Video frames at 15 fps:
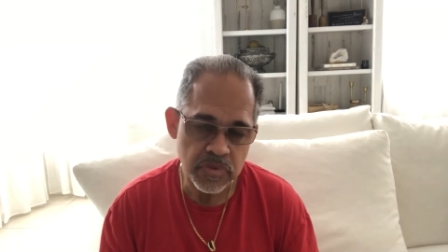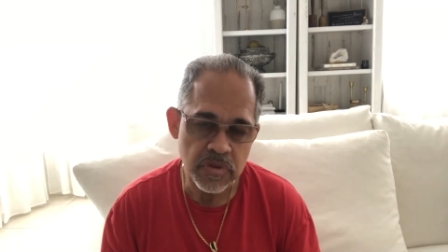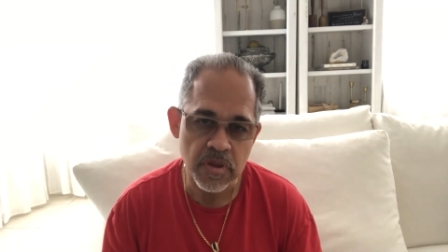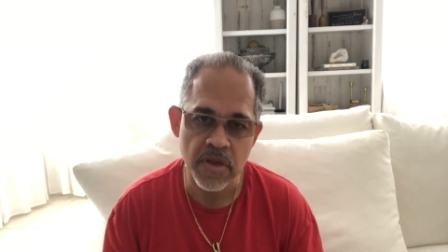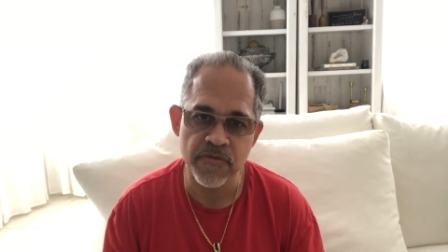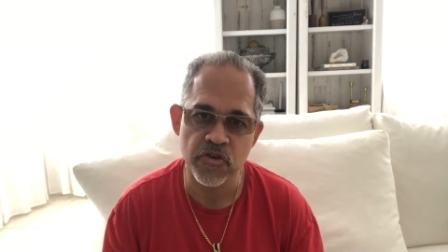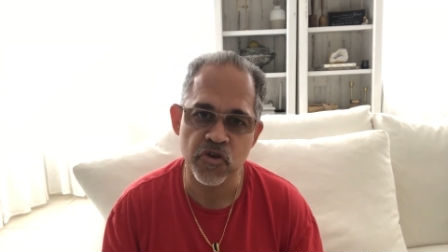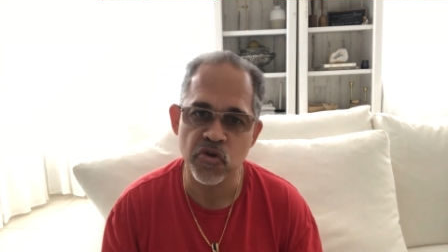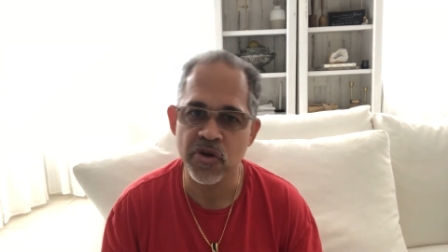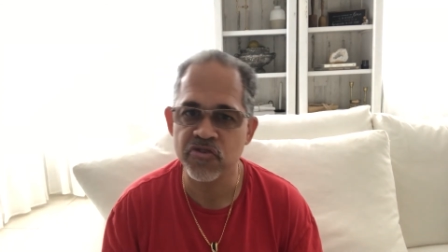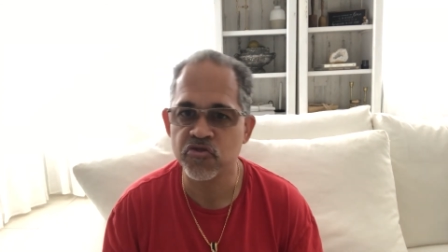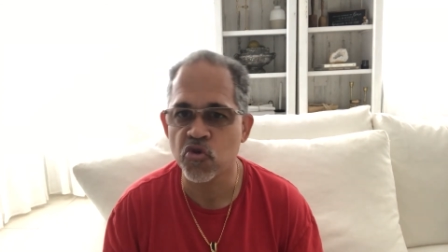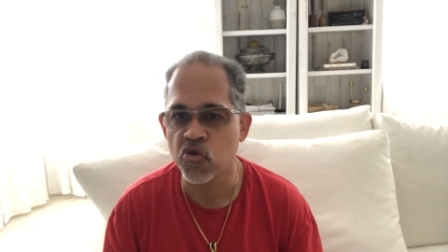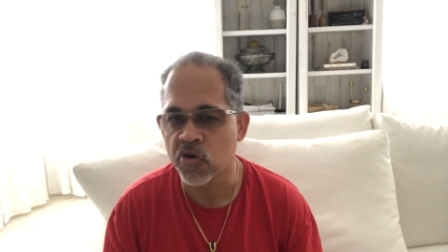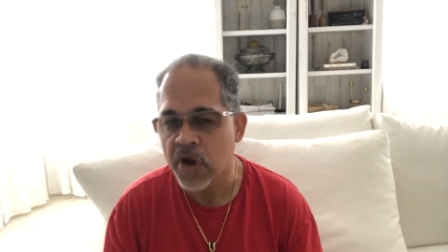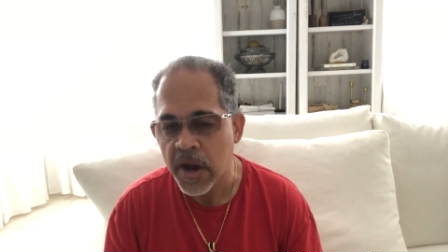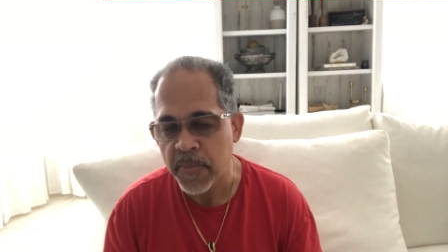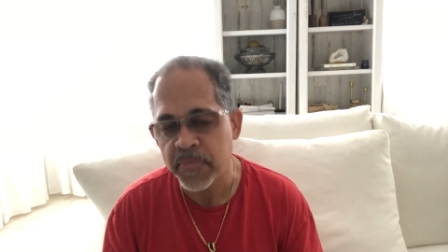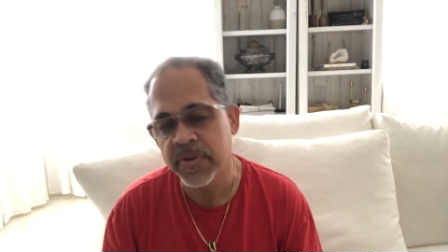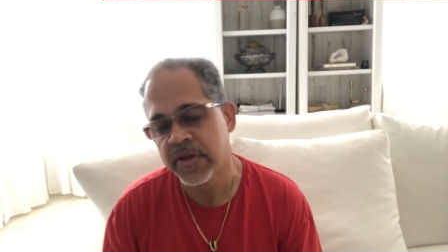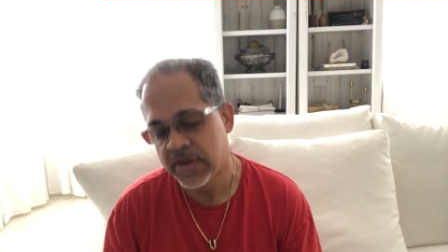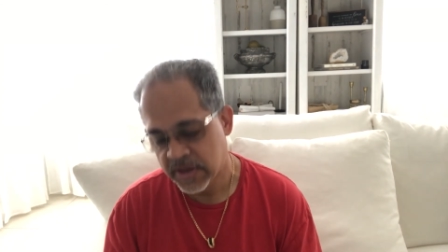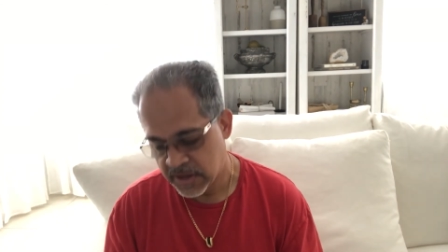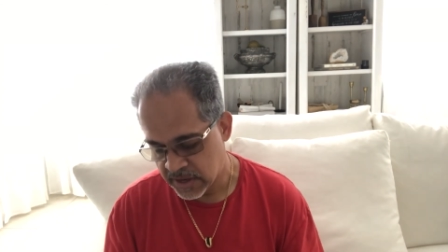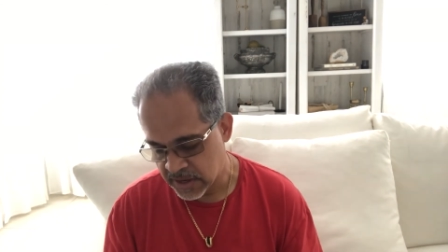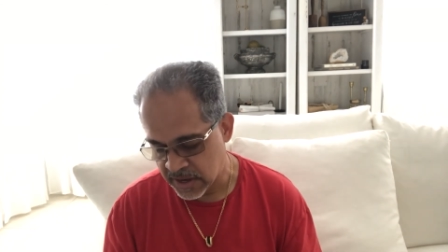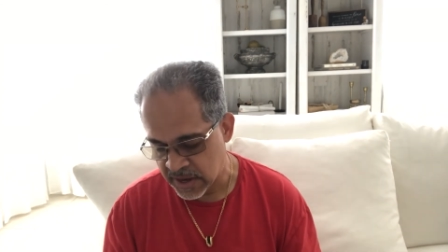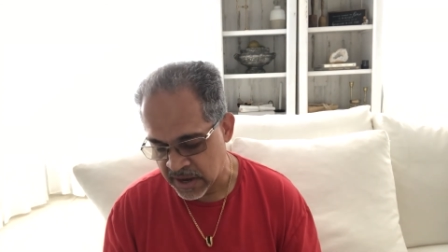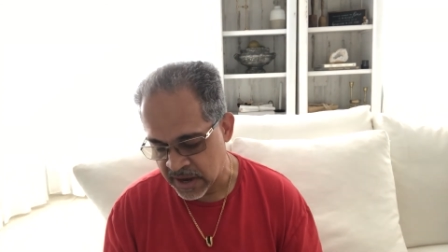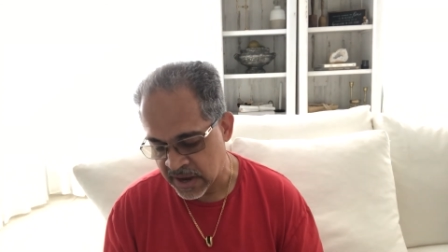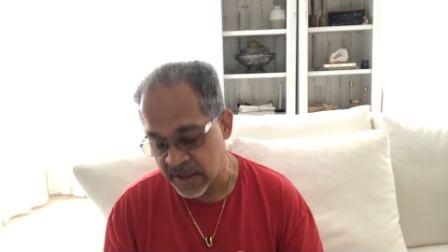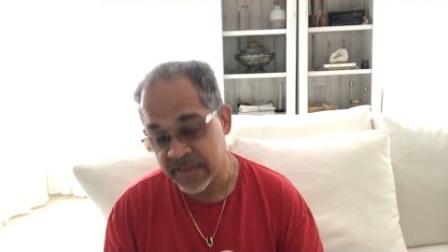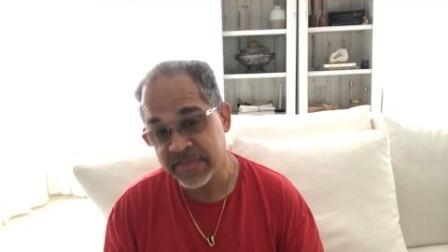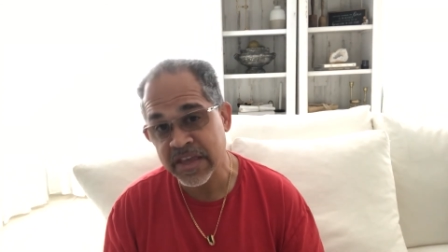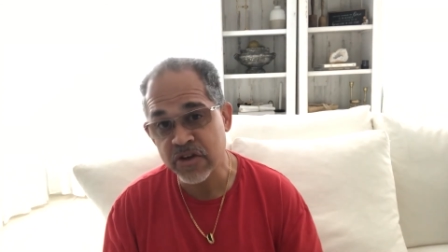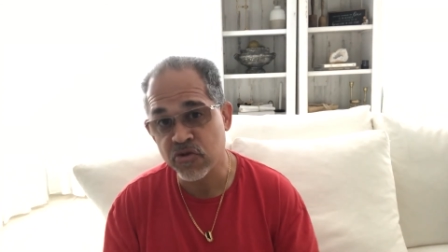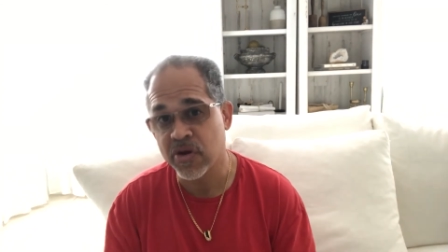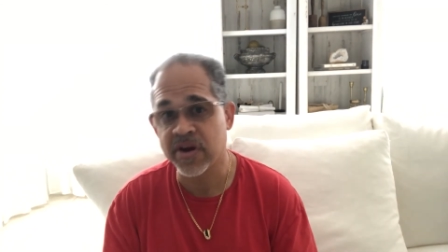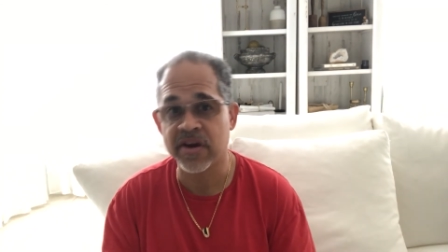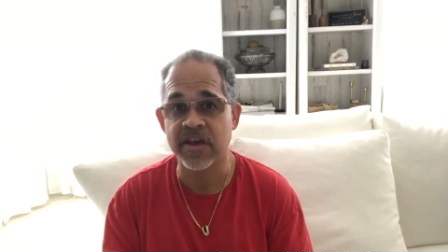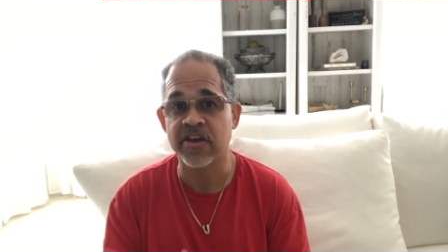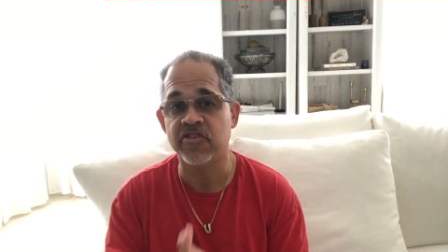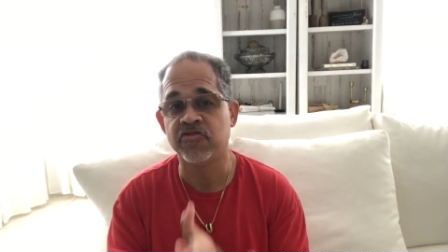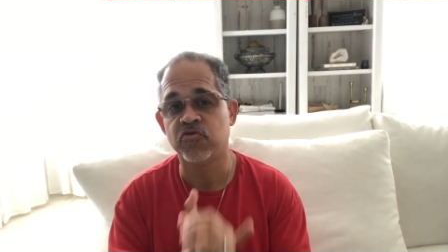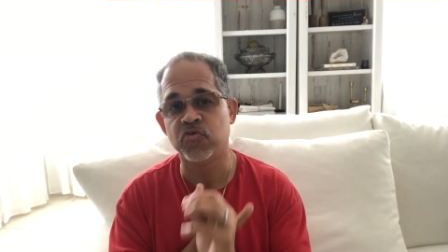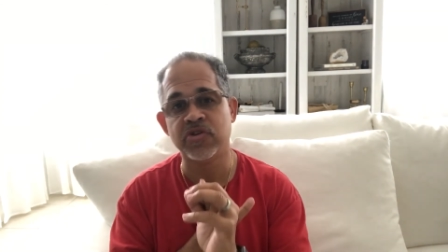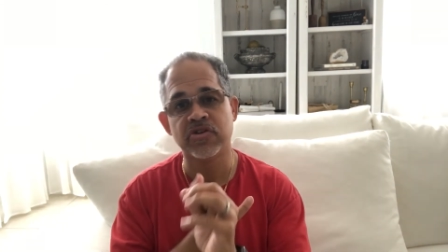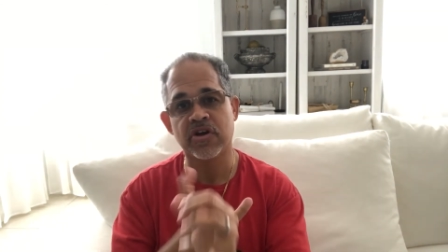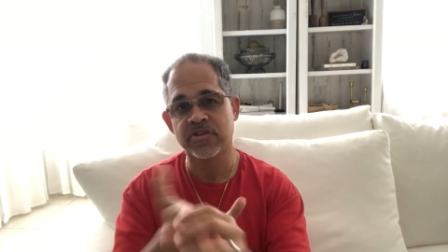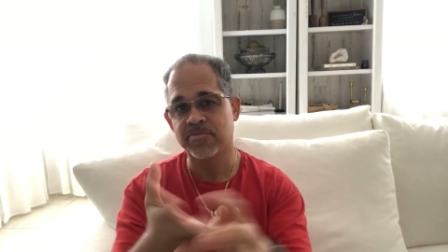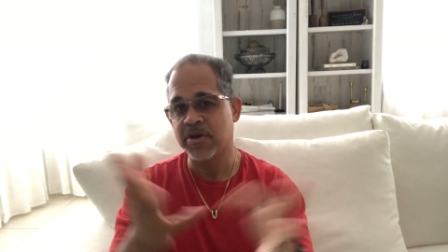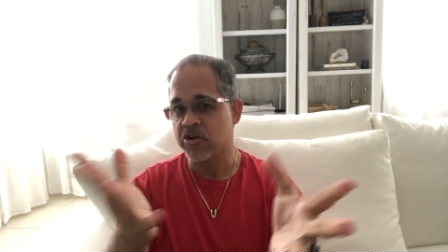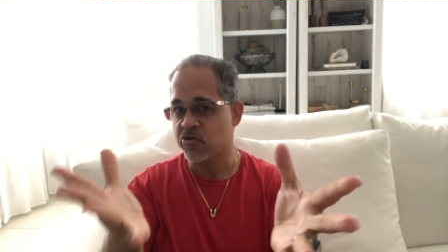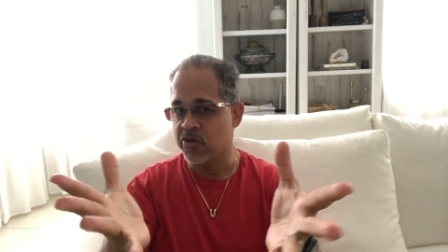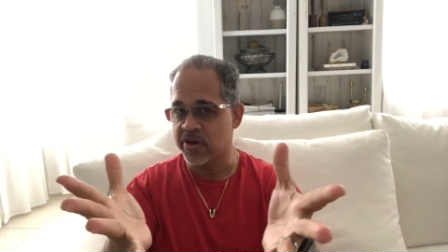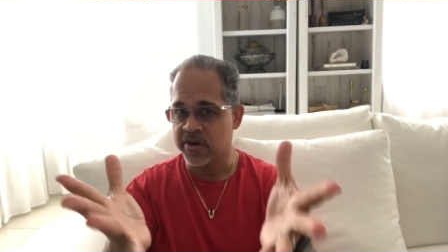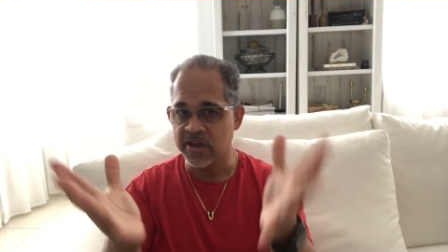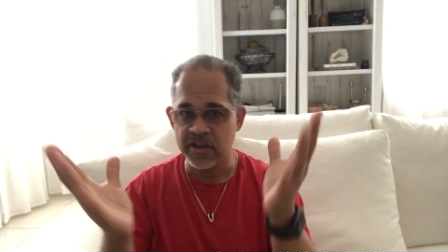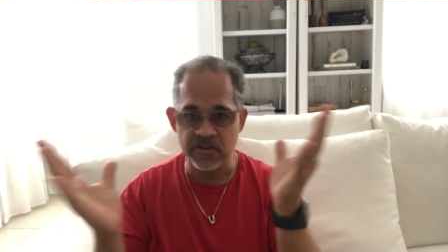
of your credit score up. Then credit age. We talked about credit age,